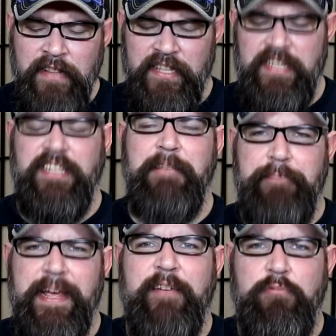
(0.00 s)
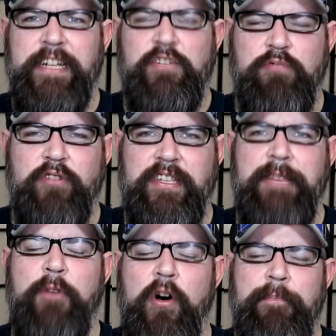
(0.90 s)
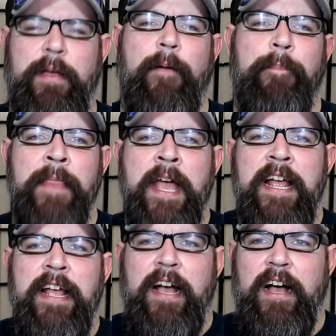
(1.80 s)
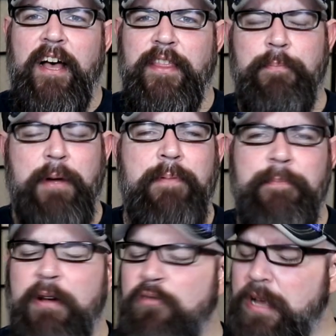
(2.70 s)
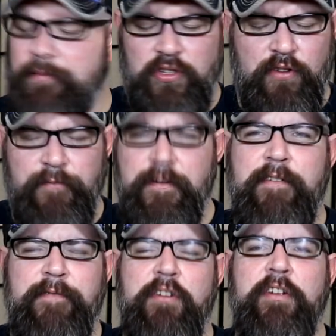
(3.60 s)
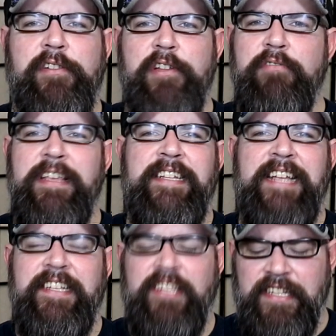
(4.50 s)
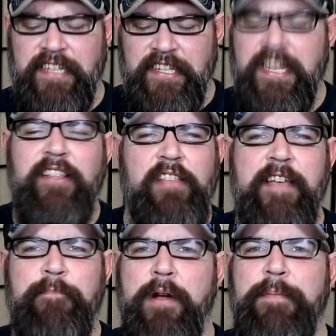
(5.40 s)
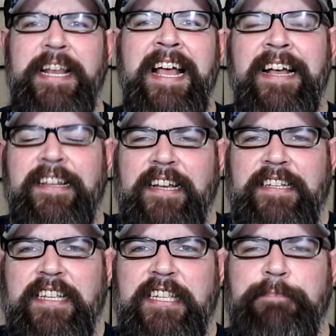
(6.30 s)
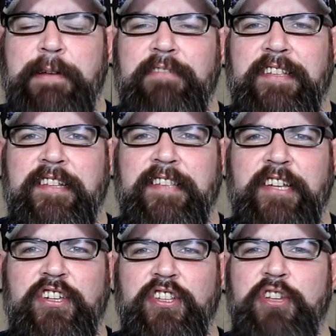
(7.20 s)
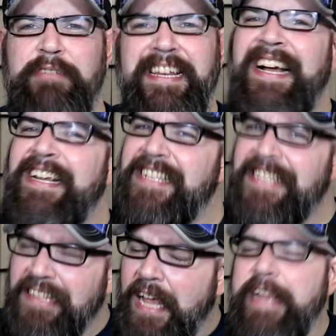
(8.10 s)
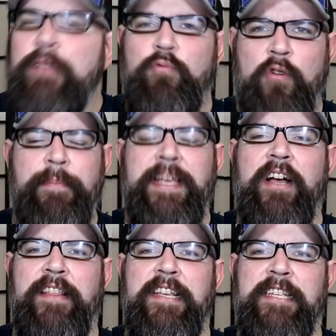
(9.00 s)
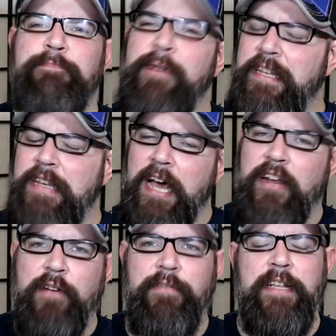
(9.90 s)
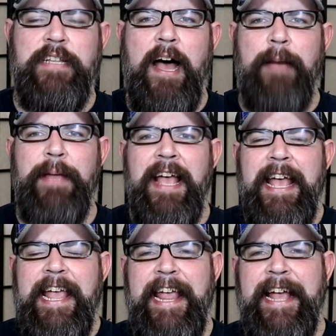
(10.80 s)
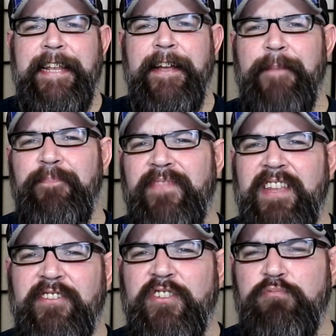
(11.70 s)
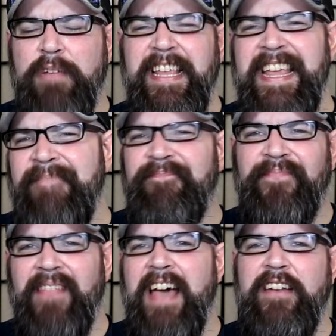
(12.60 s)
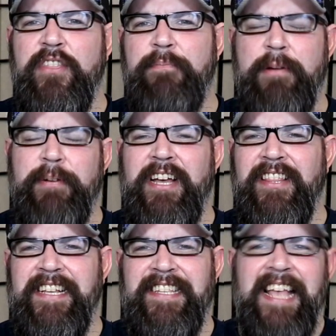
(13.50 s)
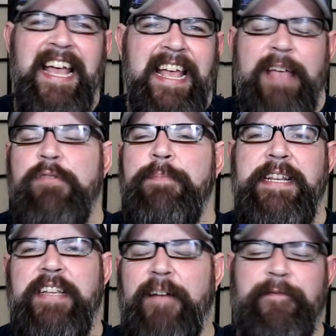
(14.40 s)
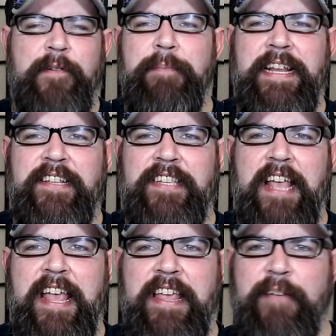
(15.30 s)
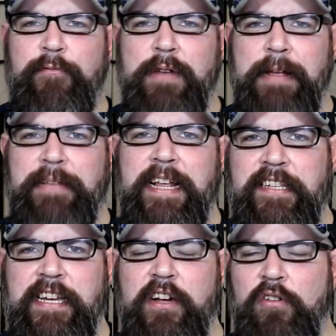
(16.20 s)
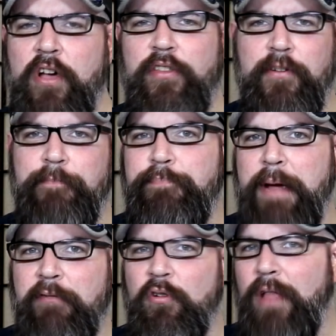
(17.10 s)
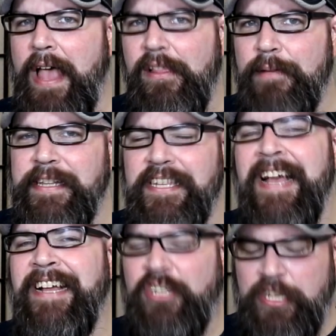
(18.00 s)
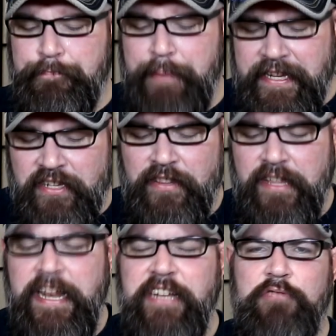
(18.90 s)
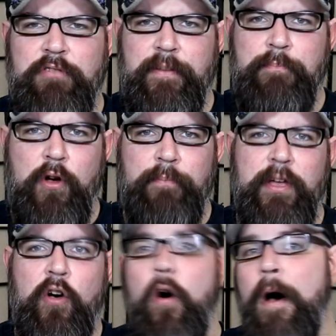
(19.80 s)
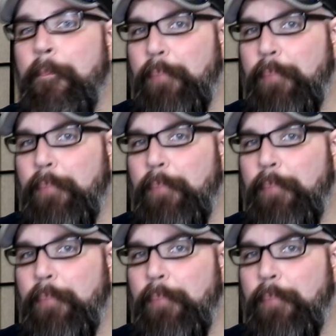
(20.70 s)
This is a big, rich, roasty malt bill. The bourbon barrel comes through very, very clearly, tastes distinctly of bourbon, nice spirit sensation to it, slight warming on this, but not over the top. And there's really, out of the bourbon on this, it would be tough for me to say if what I'm tasting are other barrel elements, just based on the nature of the malt bill.